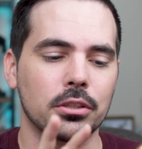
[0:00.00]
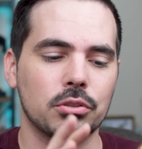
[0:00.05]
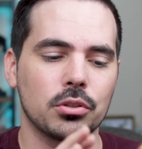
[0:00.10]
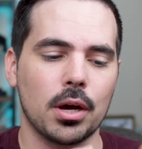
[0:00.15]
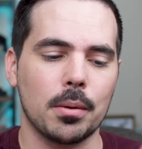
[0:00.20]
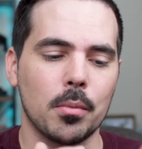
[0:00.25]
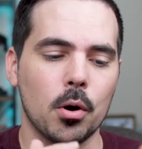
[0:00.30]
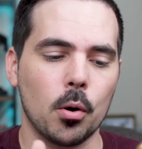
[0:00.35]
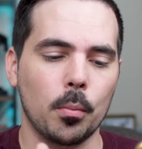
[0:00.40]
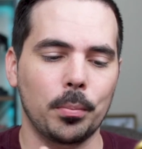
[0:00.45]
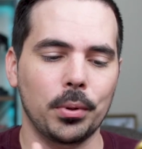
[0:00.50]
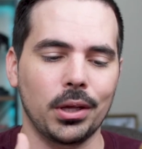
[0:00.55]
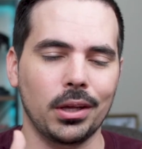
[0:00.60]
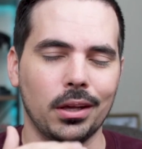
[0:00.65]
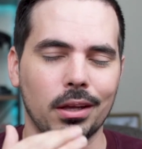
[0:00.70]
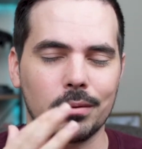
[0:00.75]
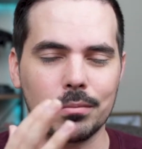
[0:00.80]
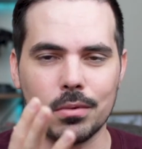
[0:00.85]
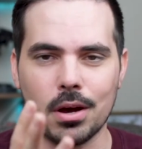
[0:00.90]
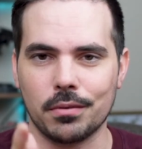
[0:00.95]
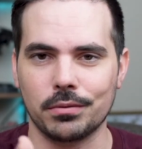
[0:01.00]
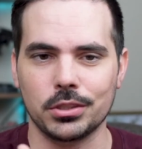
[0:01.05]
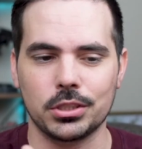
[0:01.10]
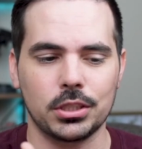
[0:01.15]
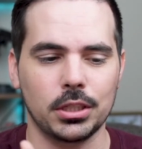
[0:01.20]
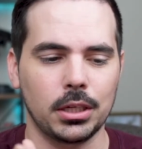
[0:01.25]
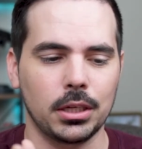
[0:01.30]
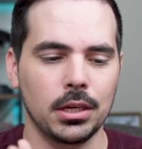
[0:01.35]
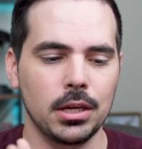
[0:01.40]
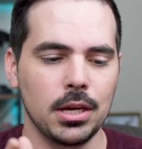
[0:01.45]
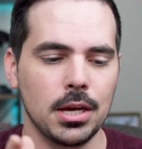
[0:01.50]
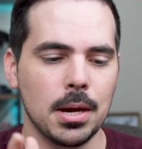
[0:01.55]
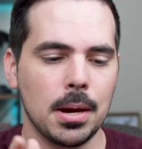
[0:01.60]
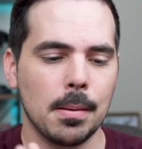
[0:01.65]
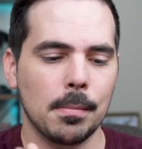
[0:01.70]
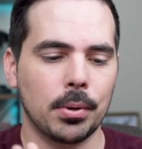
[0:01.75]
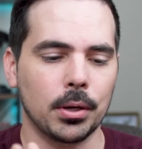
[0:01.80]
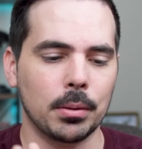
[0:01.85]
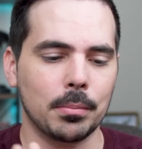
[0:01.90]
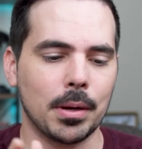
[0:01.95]
So I'm hoping and obviously
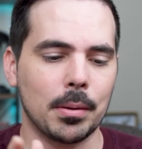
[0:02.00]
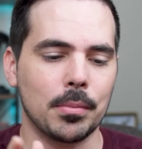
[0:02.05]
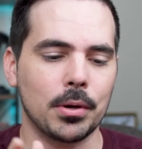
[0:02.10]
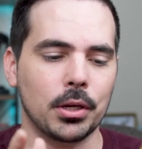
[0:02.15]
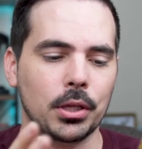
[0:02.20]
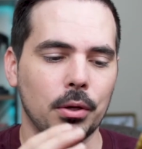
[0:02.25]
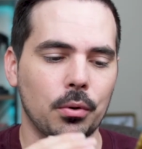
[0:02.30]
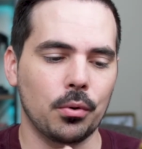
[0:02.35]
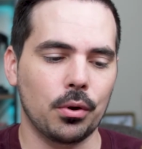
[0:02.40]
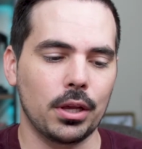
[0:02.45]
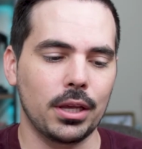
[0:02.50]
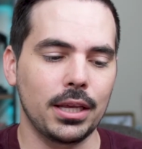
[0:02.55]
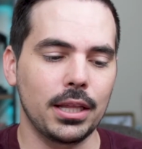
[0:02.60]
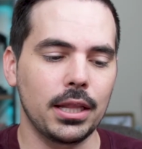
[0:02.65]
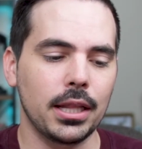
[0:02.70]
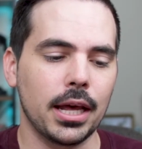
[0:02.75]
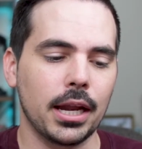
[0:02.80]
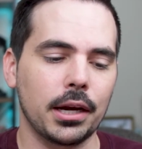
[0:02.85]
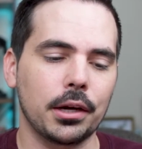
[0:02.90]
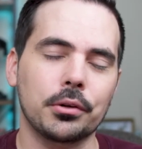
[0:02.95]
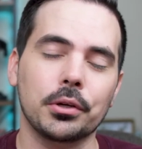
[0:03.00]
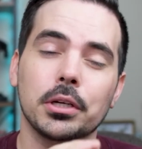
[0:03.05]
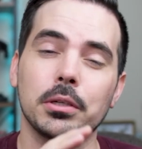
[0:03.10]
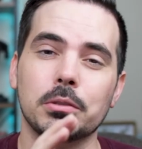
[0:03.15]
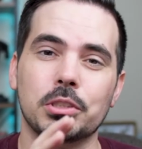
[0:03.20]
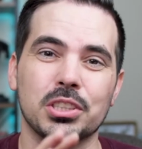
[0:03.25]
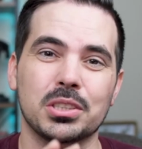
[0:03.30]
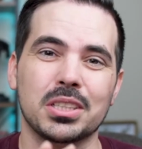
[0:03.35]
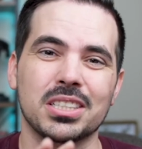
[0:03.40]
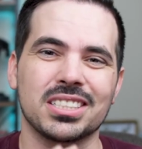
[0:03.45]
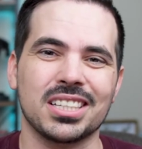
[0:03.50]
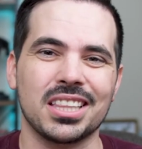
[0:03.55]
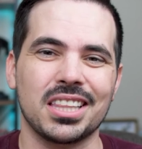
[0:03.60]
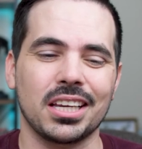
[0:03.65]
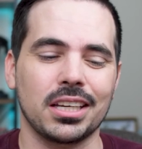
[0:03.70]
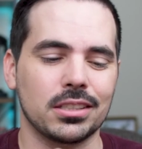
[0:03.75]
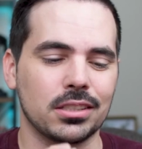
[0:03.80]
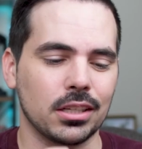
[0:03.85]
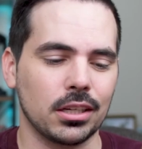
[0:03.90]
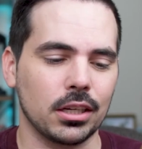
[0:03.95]
putting my money in that area just because I
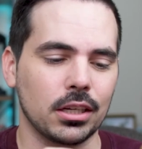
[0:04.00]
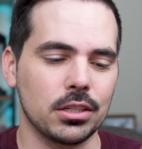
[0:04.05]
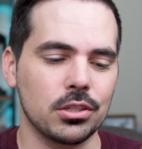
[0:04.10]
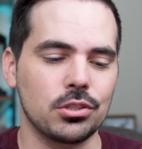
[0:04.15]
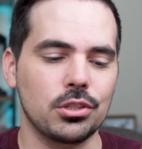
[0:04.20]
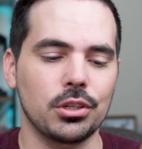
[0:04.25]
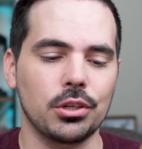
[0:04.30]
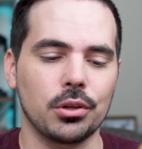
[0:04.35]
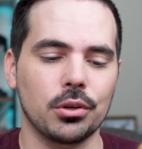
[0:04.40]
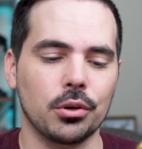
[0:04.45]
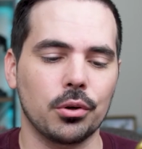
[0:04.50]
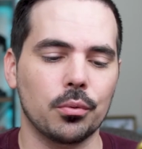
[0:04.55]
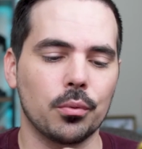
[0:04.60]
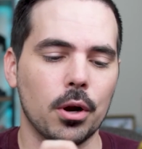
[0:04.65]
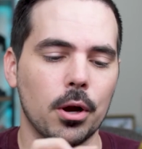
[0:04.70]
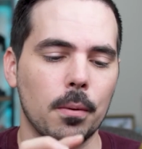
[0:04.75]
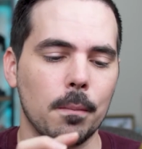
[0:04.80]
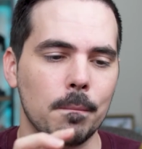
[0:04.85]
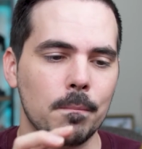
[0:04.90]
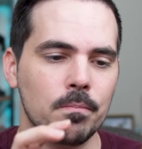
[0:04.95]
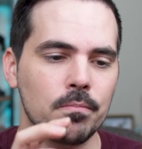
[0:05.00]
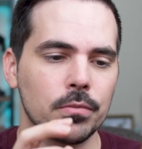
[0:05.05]
think it's going to continue to grow.